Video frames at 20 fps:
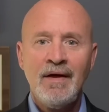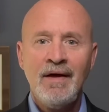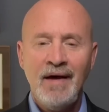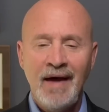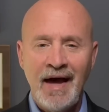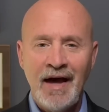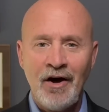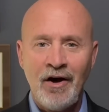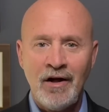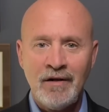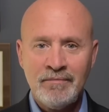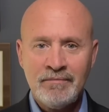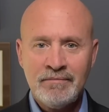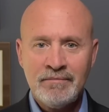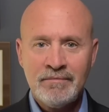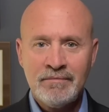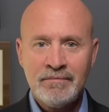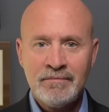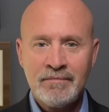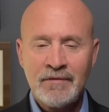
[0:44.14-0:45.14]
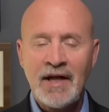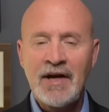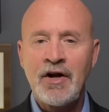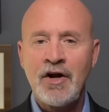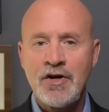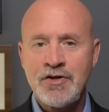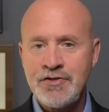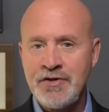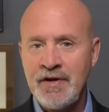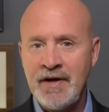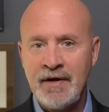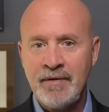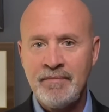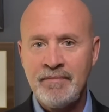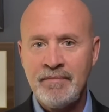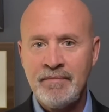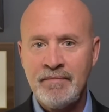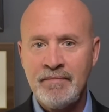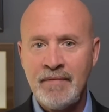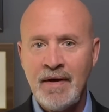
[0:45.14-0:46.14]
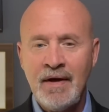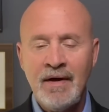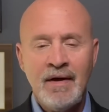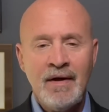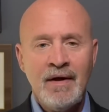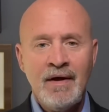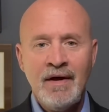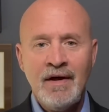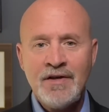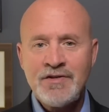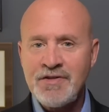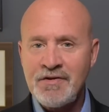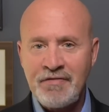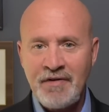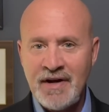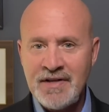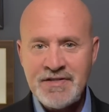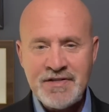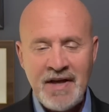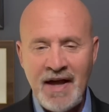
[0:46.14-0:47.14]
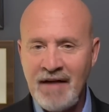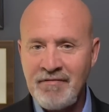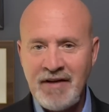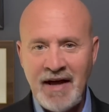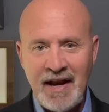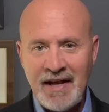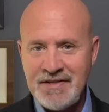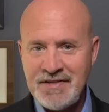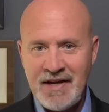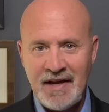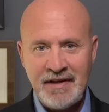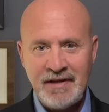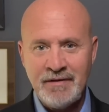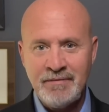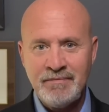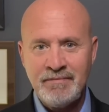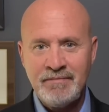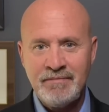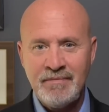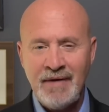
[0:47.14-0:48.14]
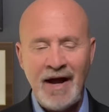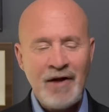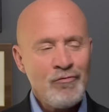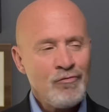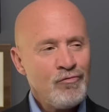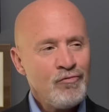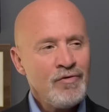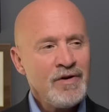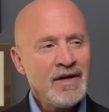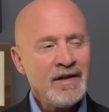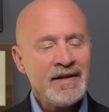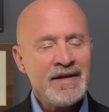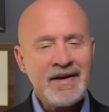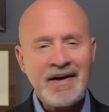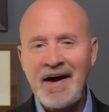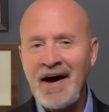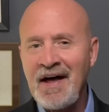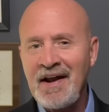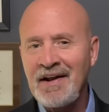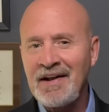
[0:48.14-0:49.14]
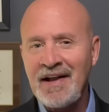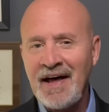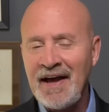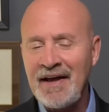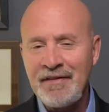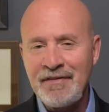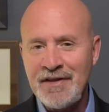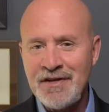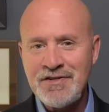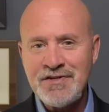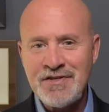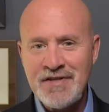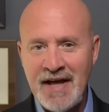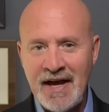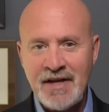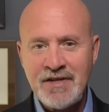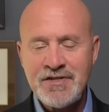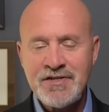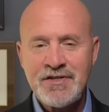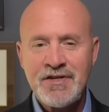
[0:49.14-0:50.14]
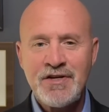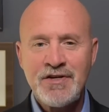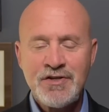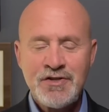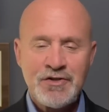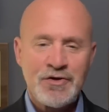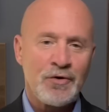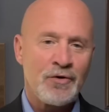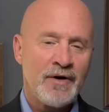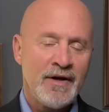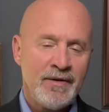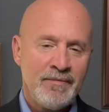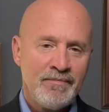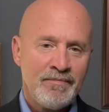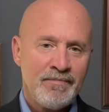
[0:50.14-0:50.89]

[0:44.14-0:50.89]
Hey all, Glenn Kirshner here. So friends, I've got to tell you, I really kind of like this next story,